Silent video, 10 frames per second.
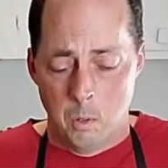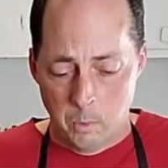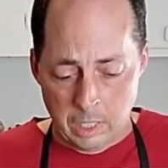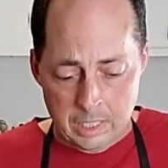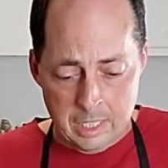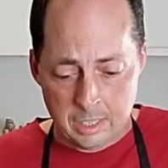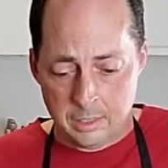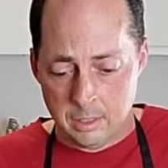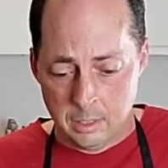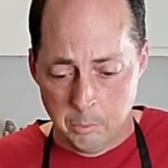we're going to take
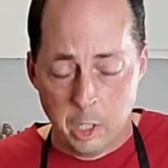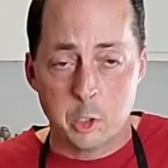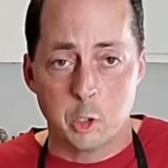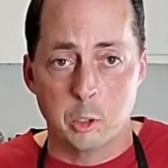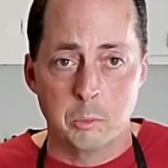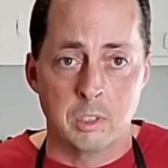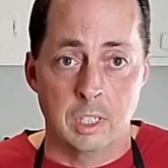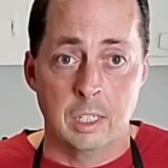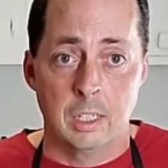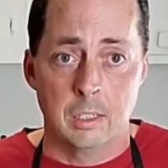the mushrooms
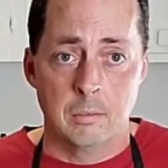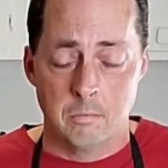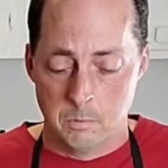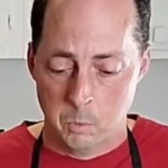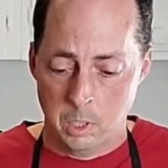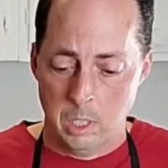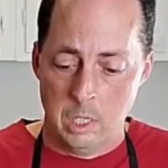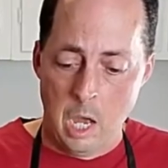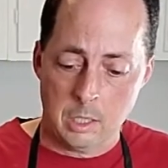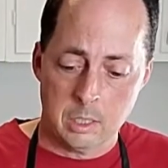and we're going to
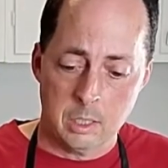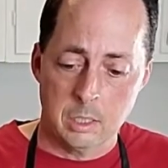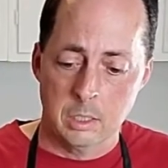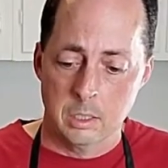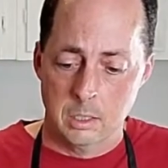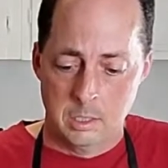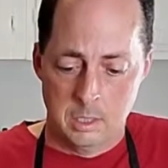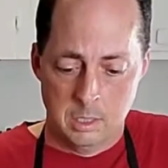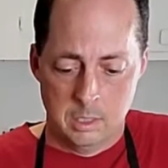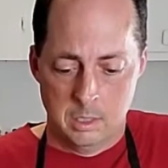knock the
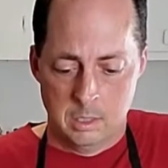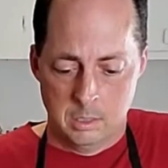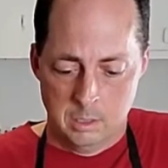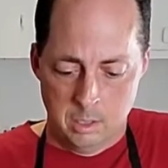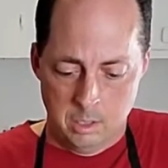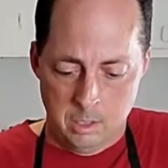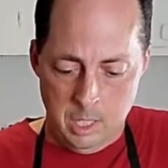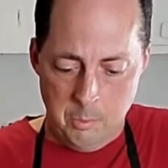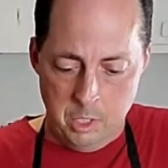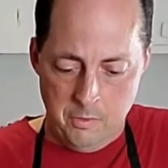
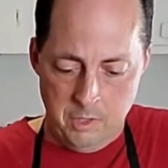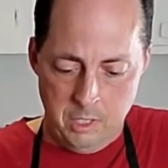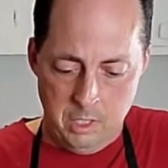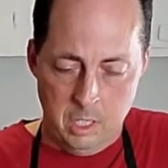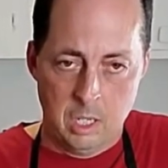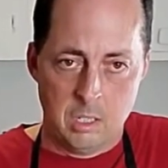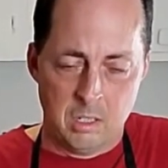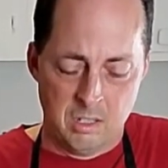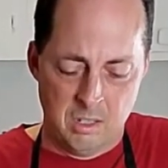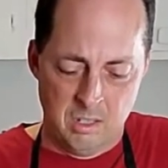stems off of these things.
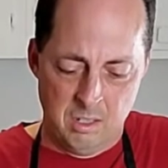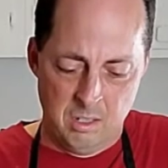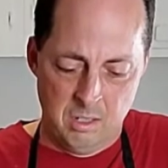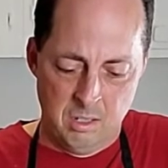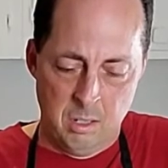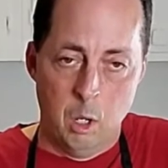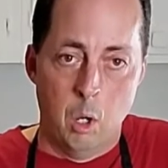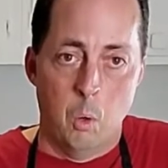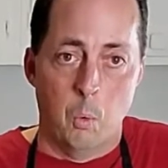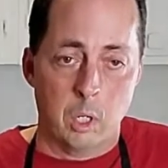
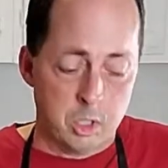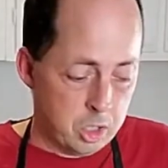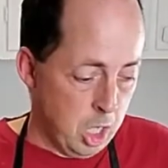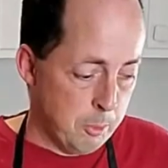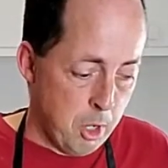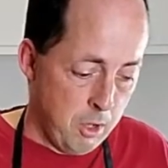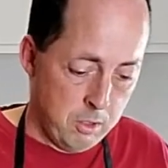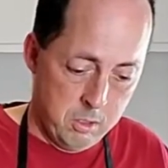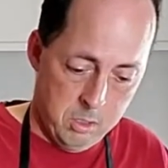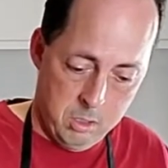We're going to start them
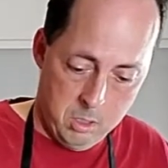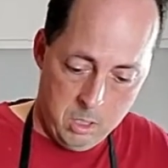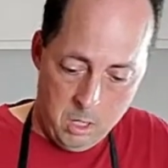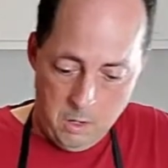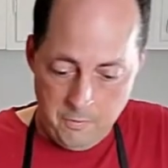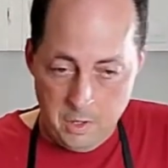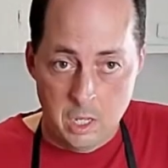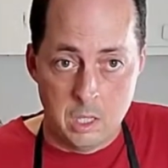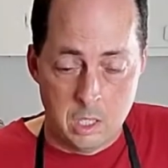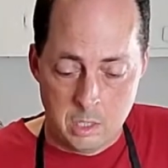off
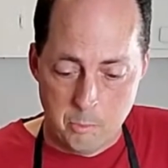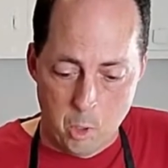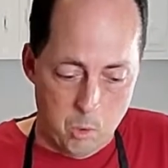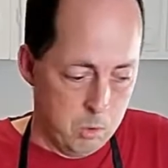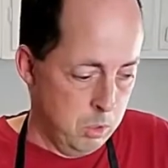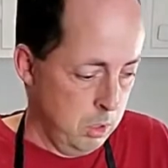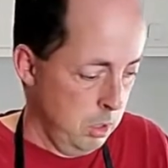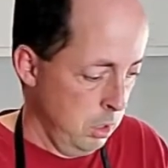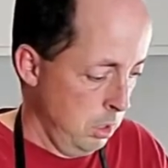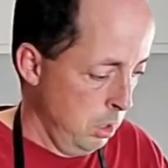in this bowl
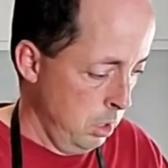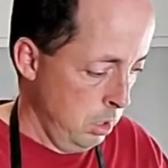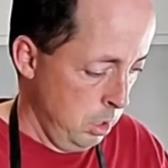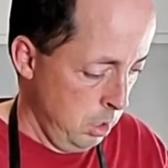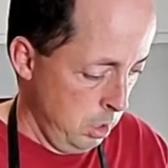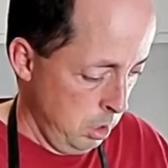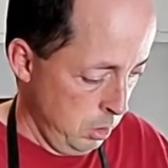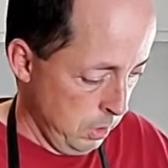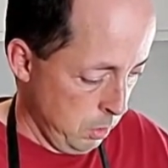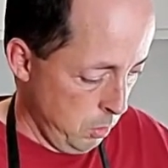so
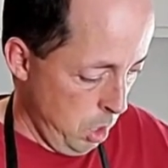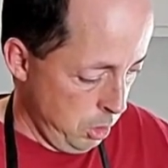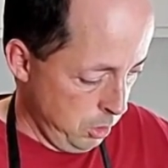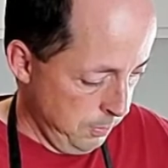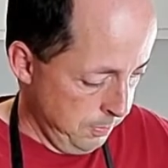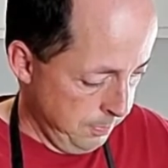we can wash them.